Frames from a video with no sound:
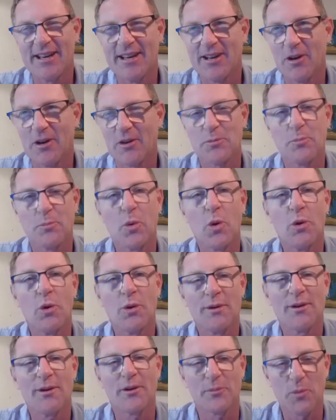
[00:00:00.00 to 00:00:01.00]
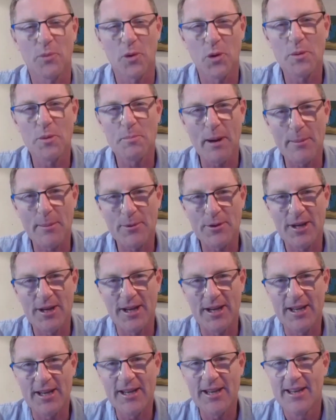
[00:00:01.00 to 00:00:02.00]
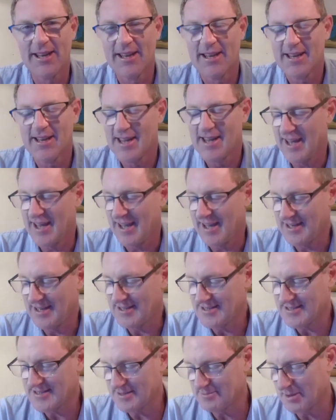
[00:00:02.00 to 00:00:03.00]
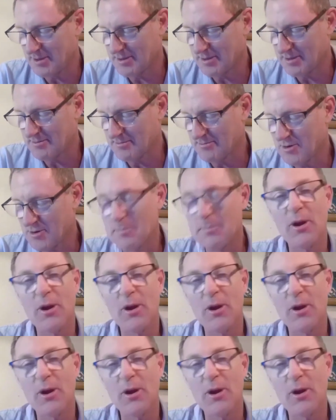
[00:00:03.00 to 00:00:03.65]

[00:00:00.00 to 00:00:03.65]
I was born in Papua New Guinea, but my